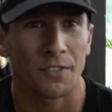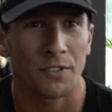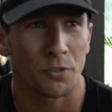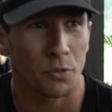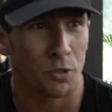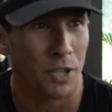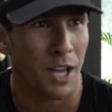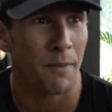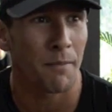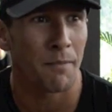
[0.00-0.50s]

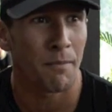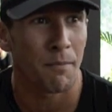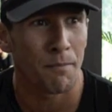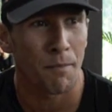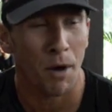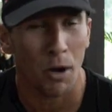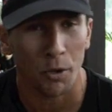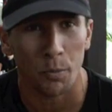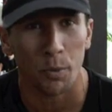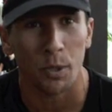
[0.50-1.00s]
stood up
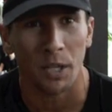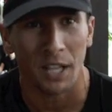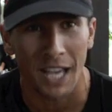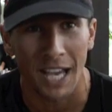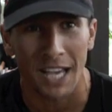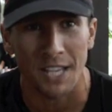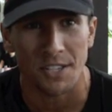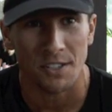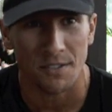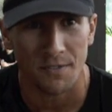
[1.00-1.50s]
on multiple
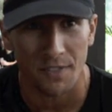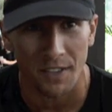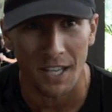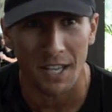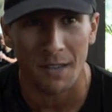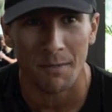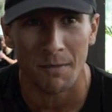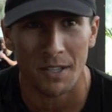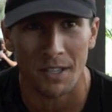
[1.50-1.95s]
occasions for them,